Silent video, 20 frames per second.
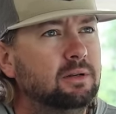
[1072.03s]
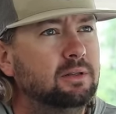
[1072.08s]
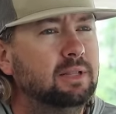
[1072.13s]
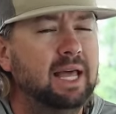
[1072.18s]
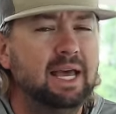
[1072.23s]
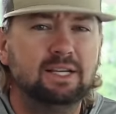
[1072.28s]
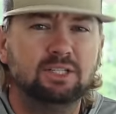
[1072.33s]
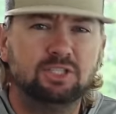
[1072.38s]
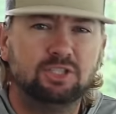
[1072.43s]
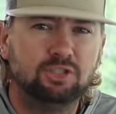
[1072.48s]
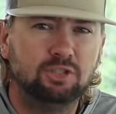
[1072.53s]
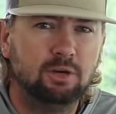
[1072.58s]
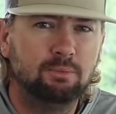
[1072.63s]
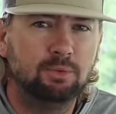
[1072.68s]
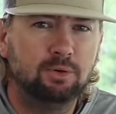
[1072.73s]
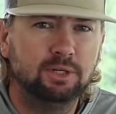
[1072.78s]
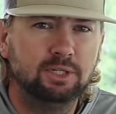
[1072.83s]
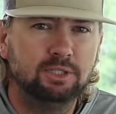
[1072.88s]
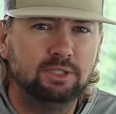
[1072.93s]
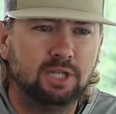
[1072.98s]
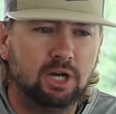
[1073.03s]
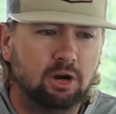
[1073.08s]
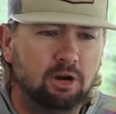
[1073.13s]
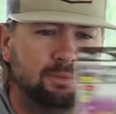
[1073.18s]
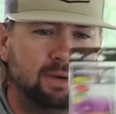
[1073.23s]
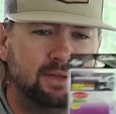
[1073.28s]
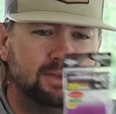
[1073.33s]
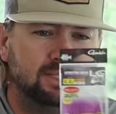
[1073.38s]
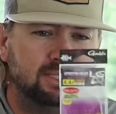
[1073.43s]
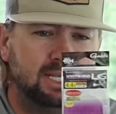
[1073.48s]
Last summerish, I heard
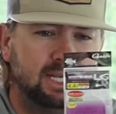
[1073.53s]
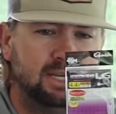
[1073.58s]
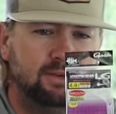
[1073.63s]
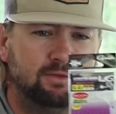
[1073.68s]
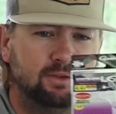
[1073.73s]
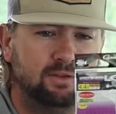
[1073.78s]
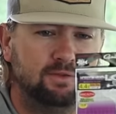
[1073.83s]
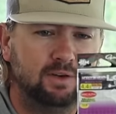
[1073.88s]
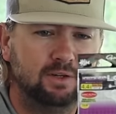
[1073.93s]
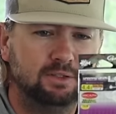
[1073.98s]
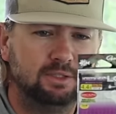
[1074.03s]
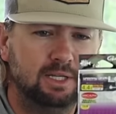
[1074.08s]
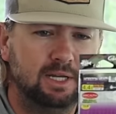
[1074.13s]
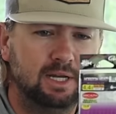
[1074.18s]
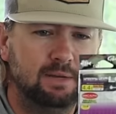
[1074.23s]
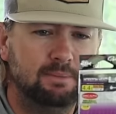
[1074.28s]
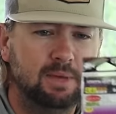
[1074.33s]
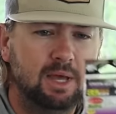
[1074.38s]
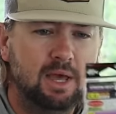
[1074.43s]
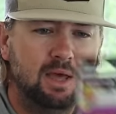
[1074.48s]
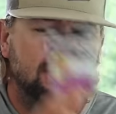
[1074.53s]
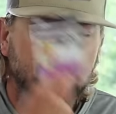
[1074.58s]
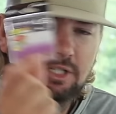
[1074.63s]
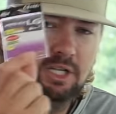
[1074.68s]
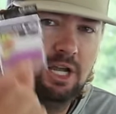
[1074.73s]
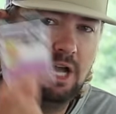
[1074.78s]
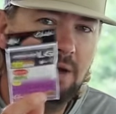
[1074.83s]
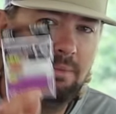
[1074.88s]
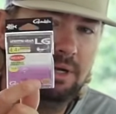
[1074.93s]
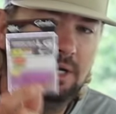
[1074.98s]
about this head for the first time. It's
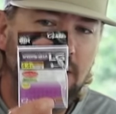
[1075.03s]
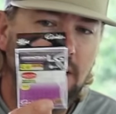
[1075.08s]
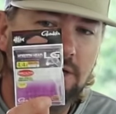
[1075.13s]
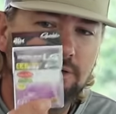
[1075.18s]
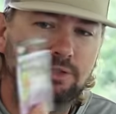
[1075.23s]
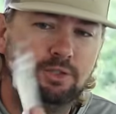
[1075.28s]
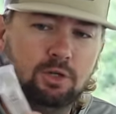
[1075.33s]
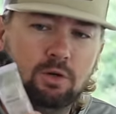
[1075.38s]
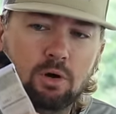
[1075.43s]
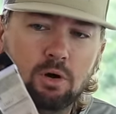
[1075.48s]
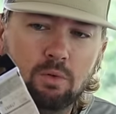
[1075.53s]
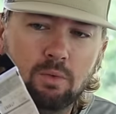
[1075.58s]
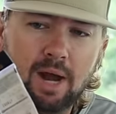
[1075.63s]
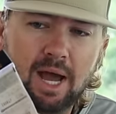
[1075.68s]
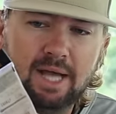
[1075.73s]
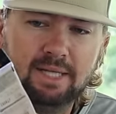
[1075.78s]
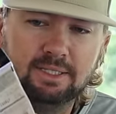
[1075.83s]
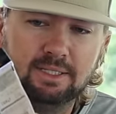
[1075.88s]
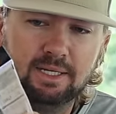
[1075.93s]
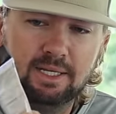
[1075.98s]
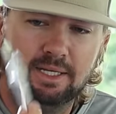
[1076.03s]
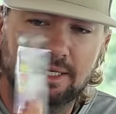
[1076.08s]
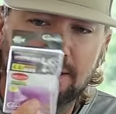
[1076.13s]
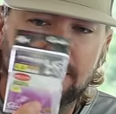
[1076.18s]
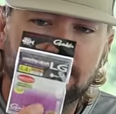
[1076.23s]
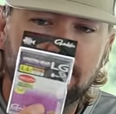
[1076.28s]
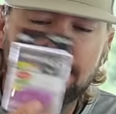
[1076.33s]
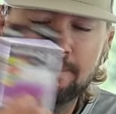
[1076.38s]
a Gamakatsu Horizon head.